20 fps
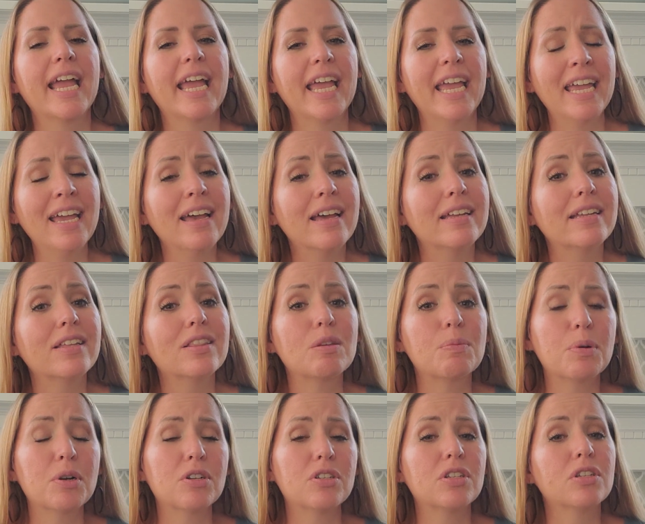And the
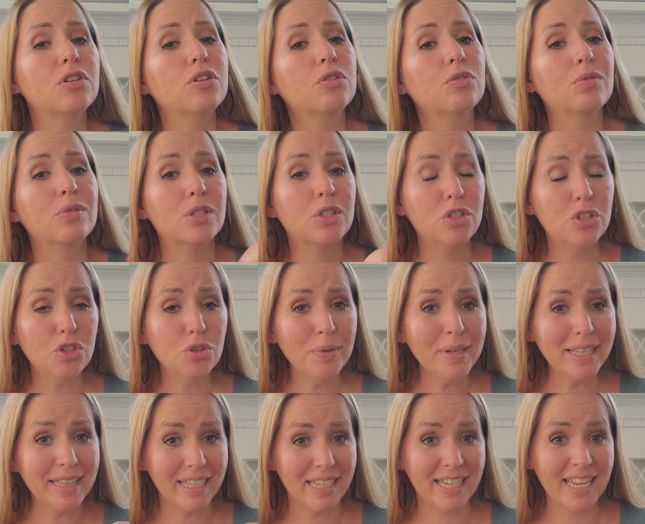person who's
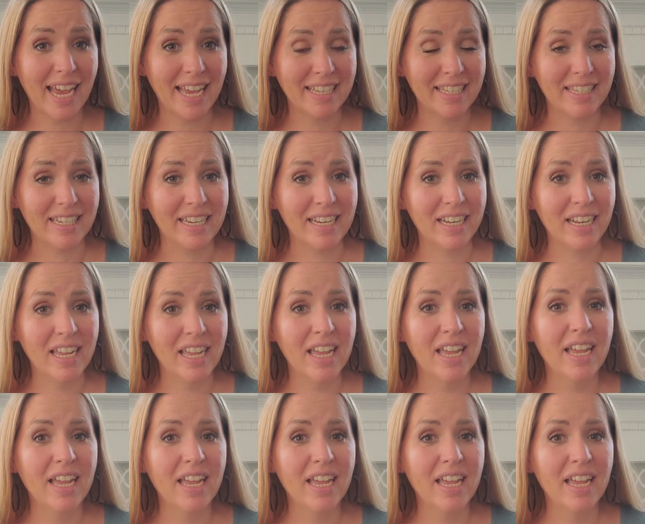doing the testing,